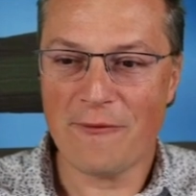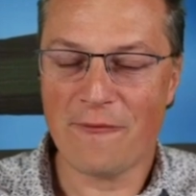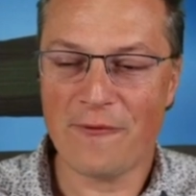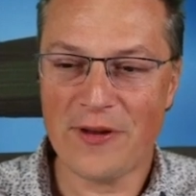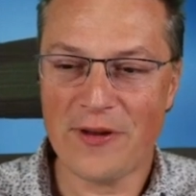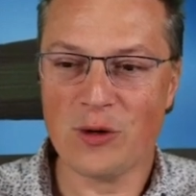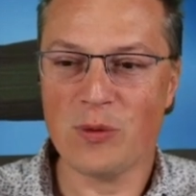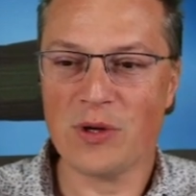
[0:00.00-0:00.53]
I
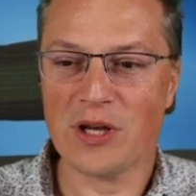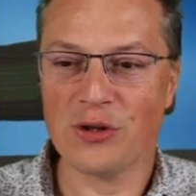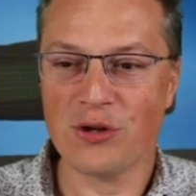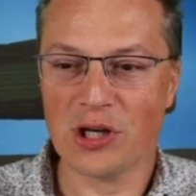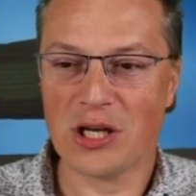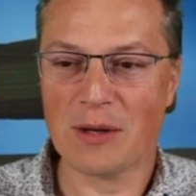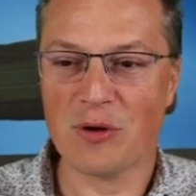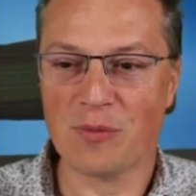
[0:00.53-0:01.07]
think we
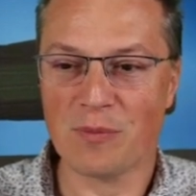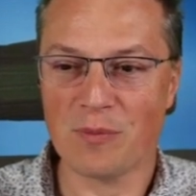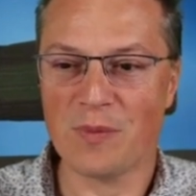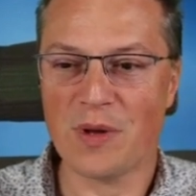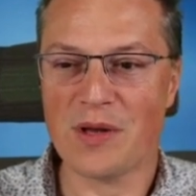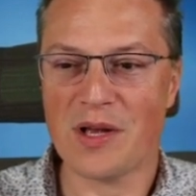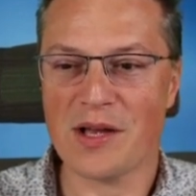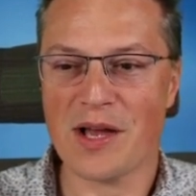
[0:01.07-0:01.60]
can talk about
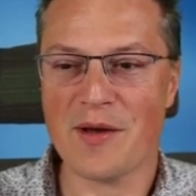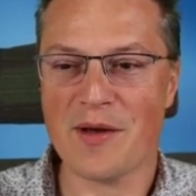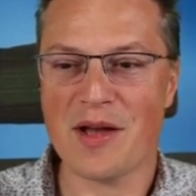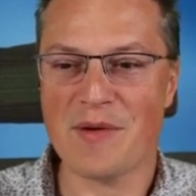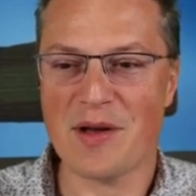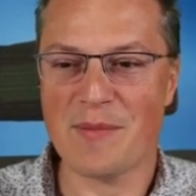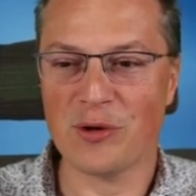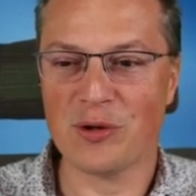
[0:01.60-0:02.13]

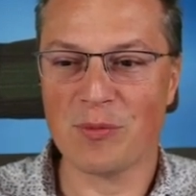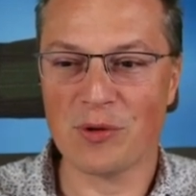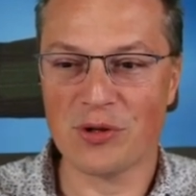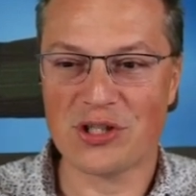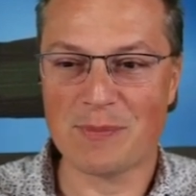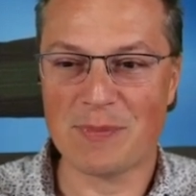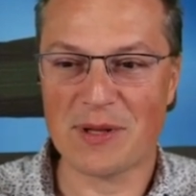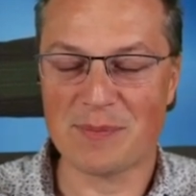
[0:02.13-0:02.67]

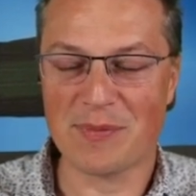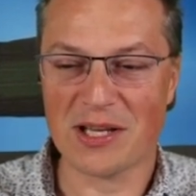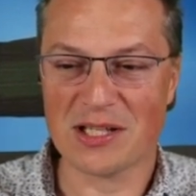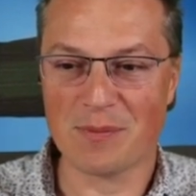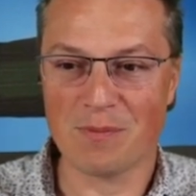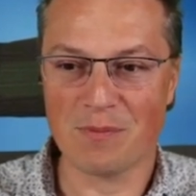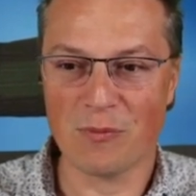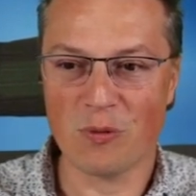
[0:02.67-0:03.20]
modern C++.
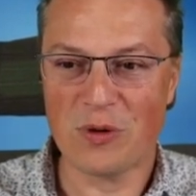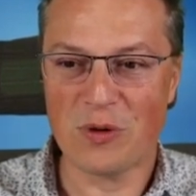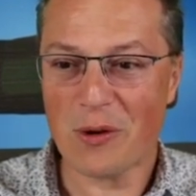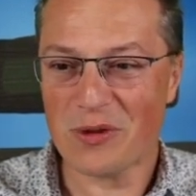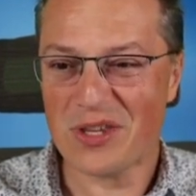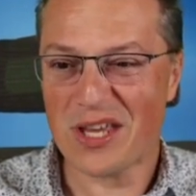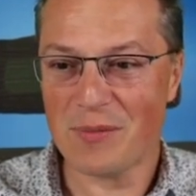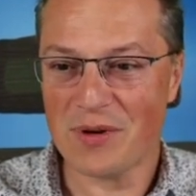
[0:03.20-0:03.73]

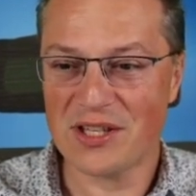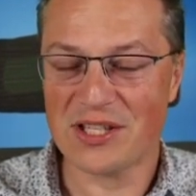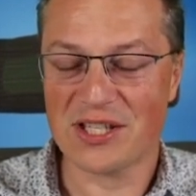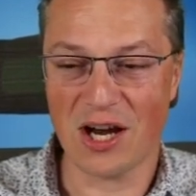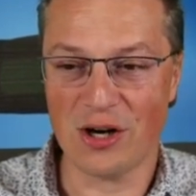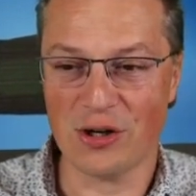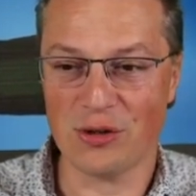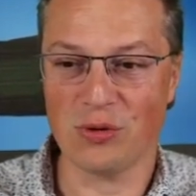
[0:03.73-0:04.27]
Without them,
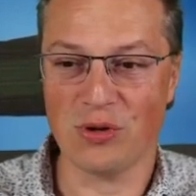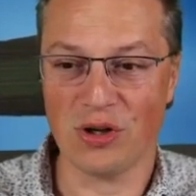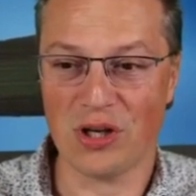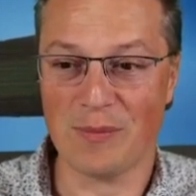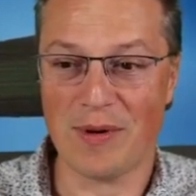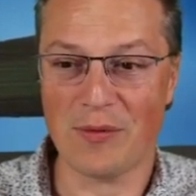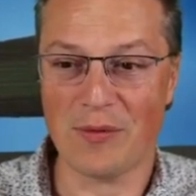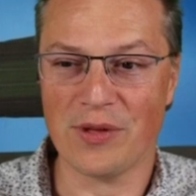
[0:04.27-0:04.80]
it's hard to
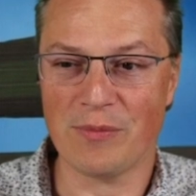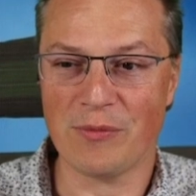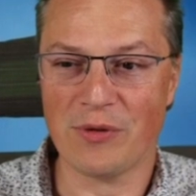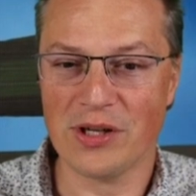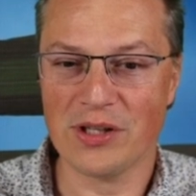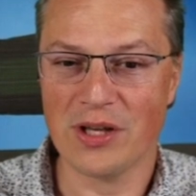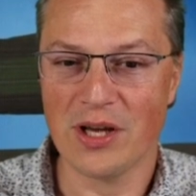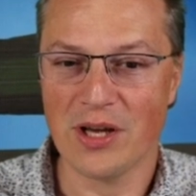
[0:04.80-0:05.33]
talk about them,
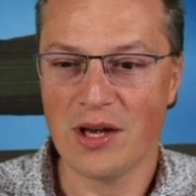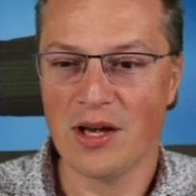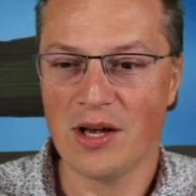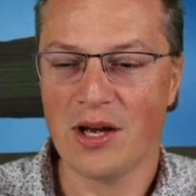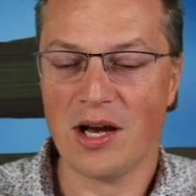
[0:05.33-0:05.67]
right?